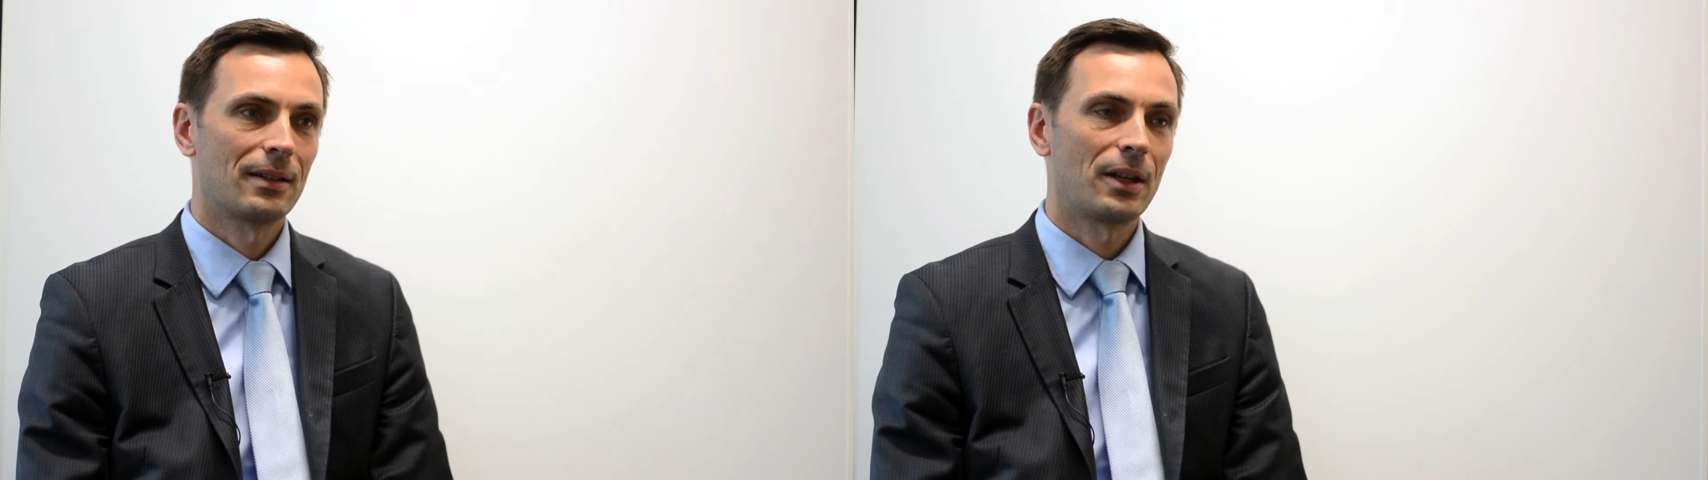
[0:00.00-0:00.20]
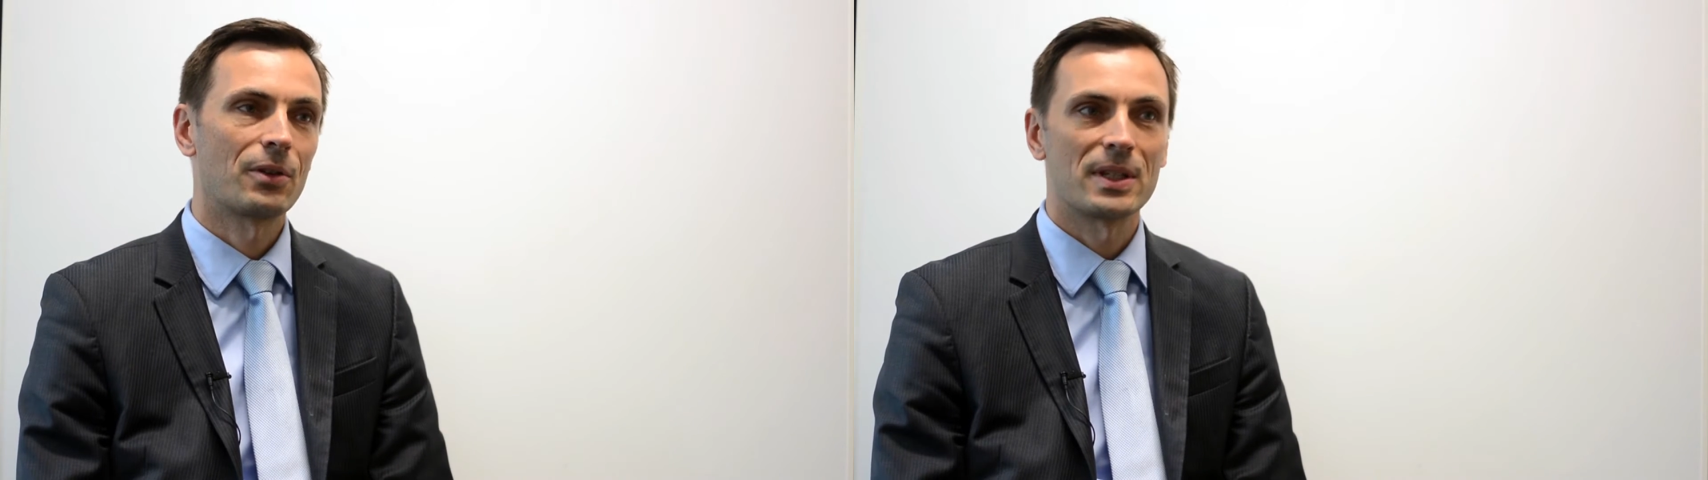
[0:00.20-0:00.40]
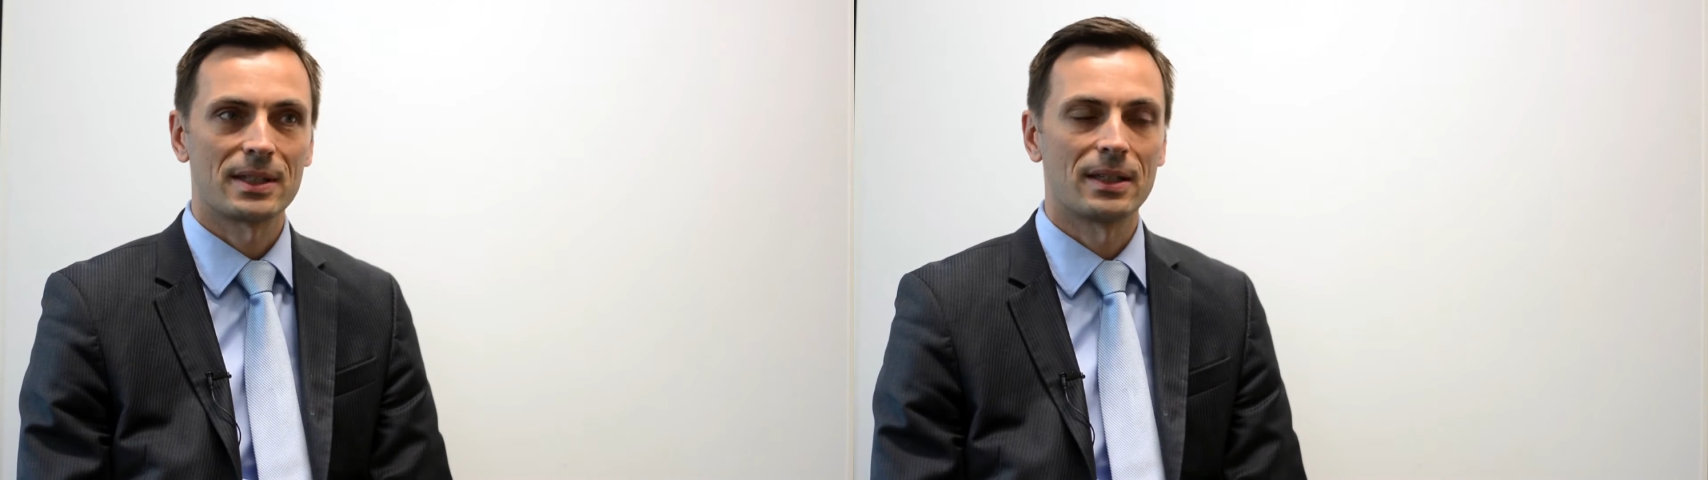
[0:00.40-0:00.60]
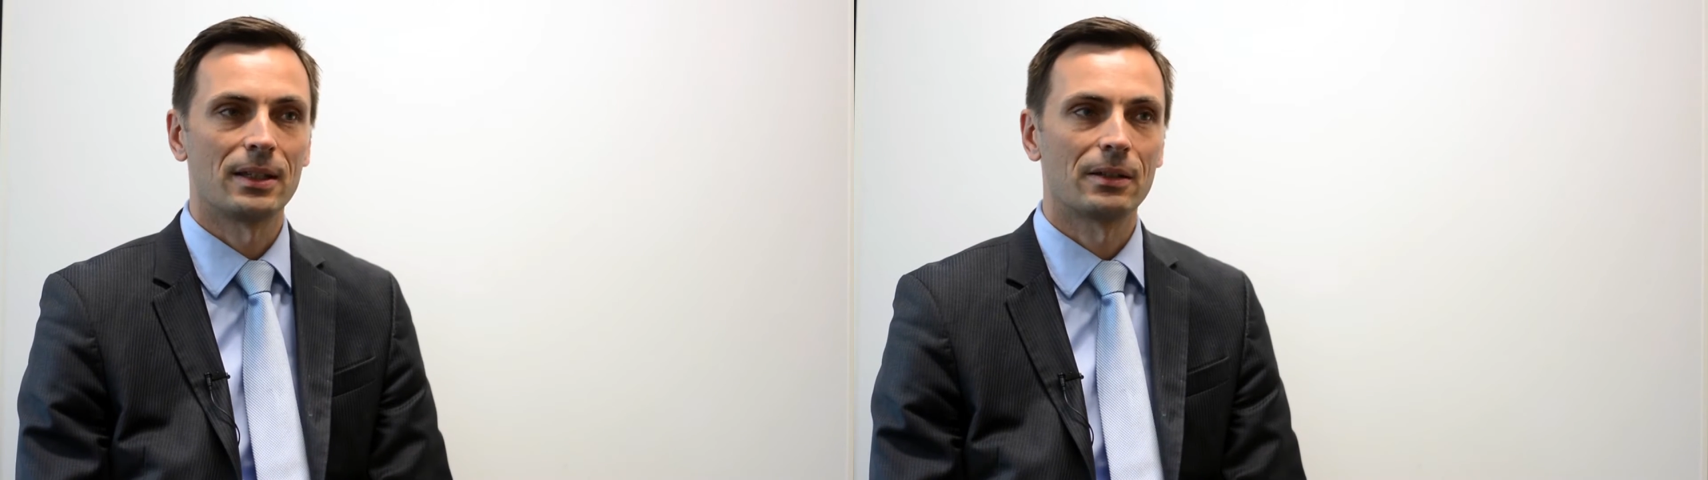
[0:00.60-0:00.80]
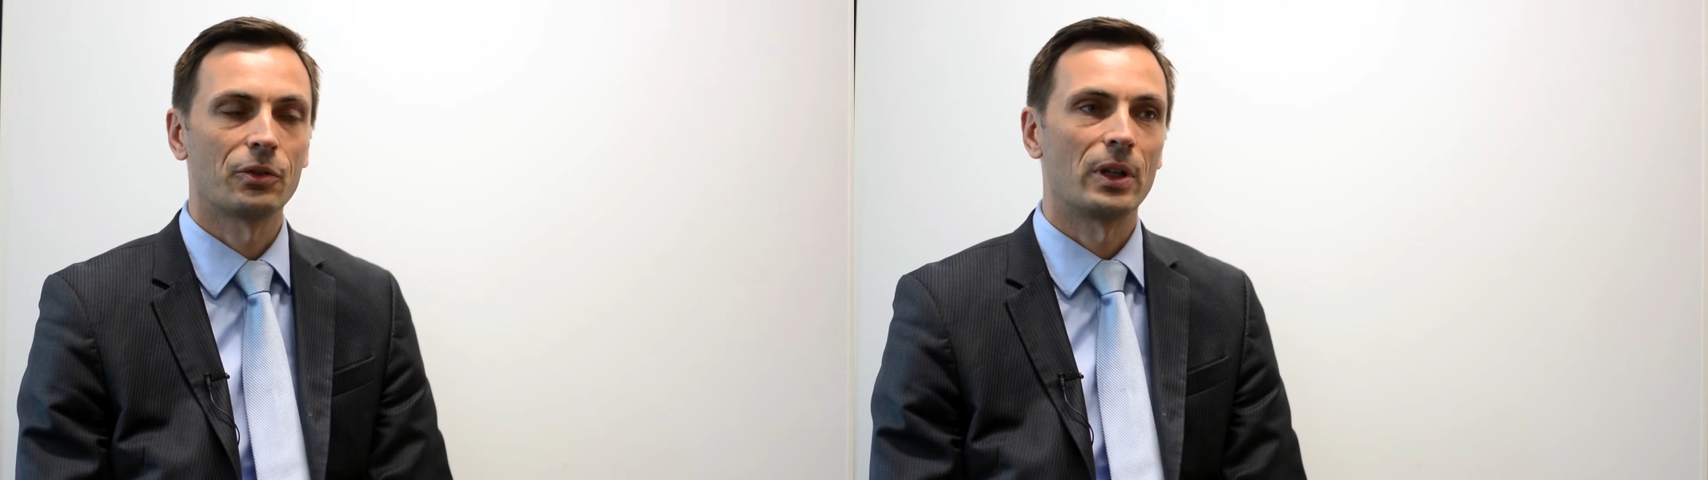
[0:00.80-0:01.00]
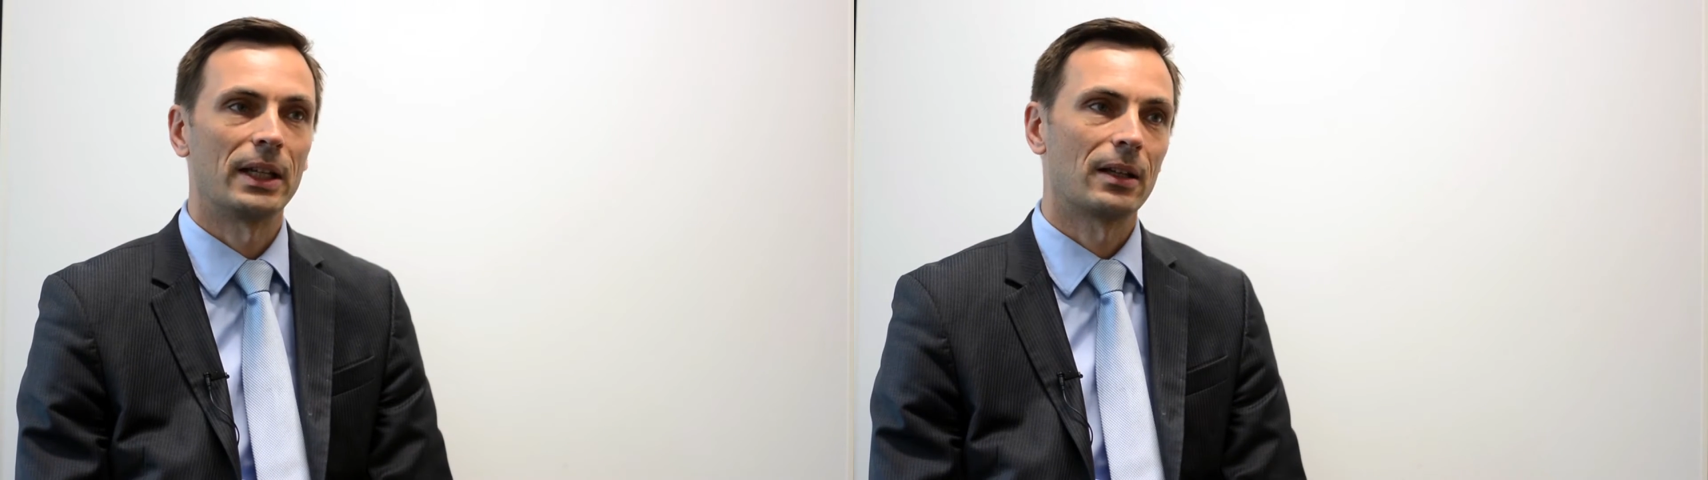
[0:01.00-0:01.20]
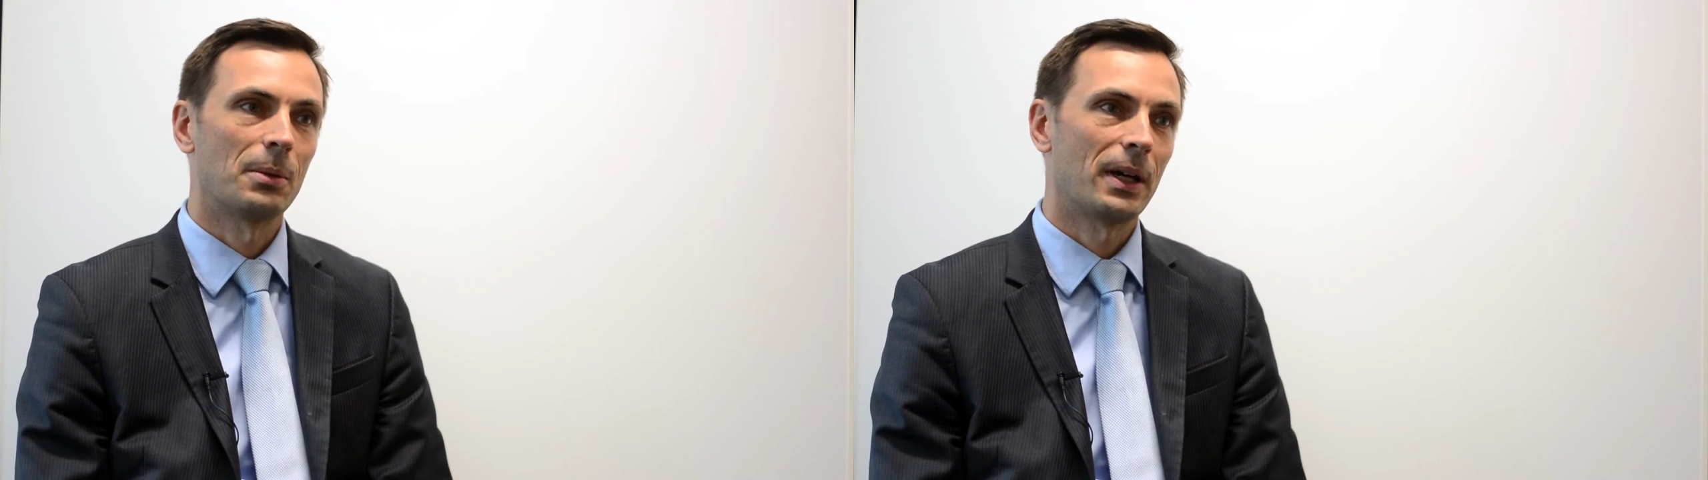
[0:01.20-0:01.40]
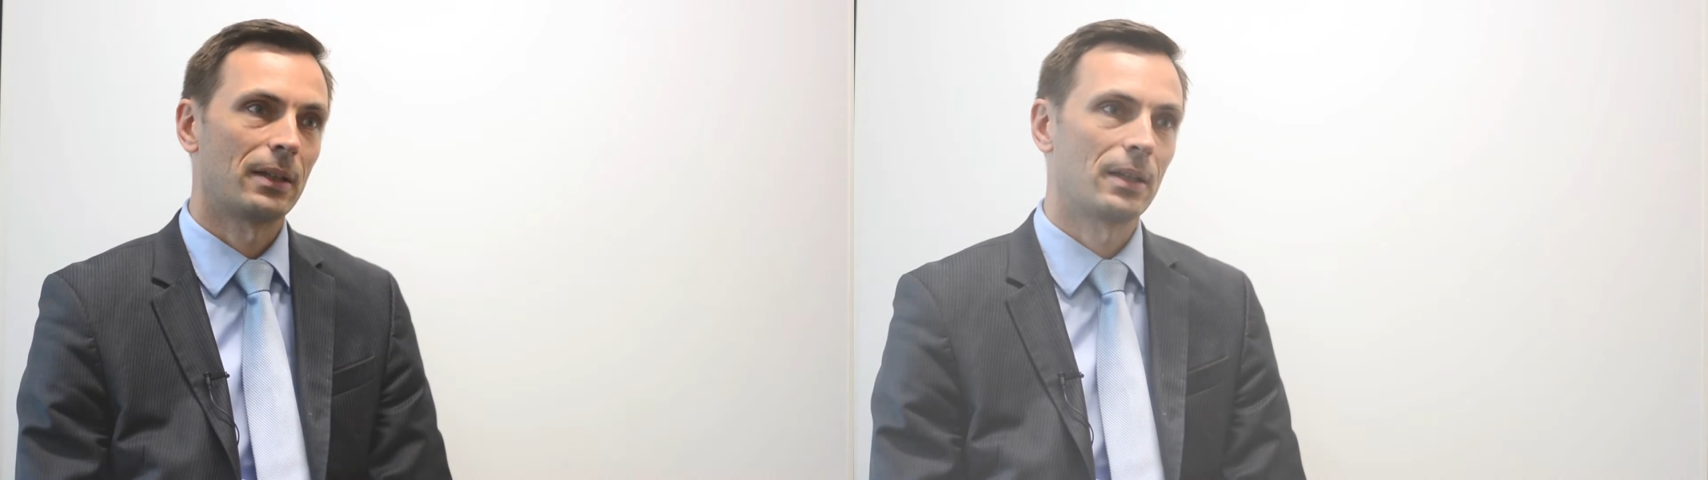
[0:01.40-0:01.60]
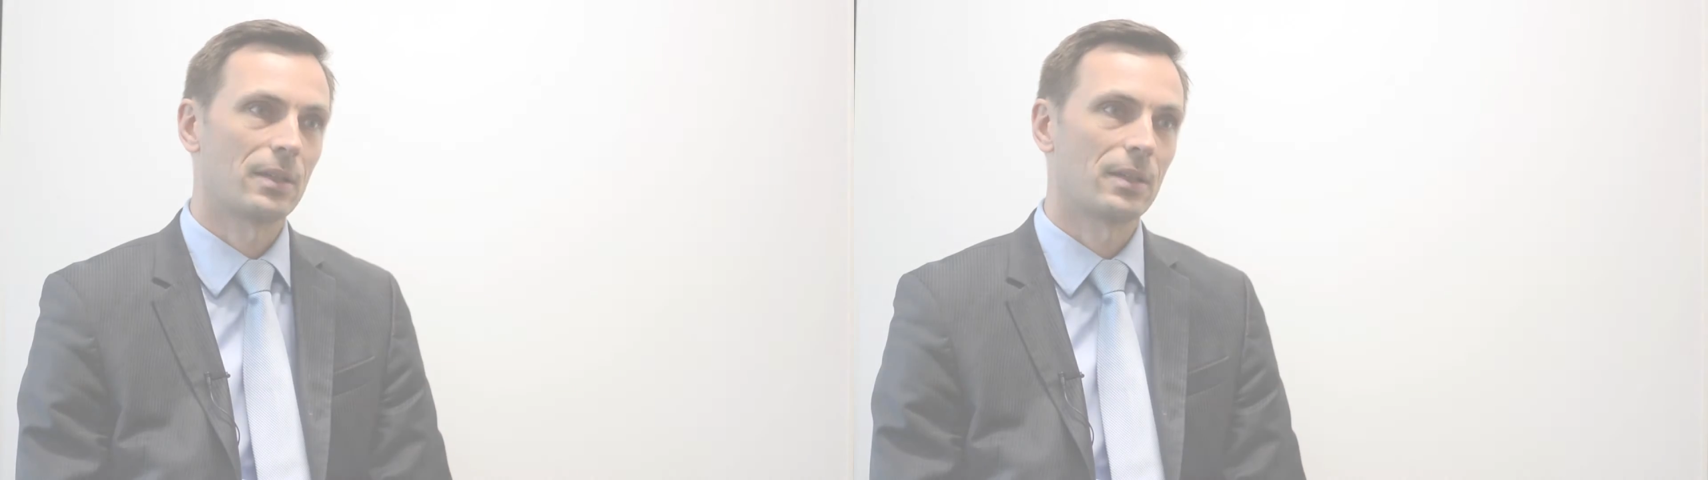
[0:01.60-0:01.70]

there is a need for a legally binding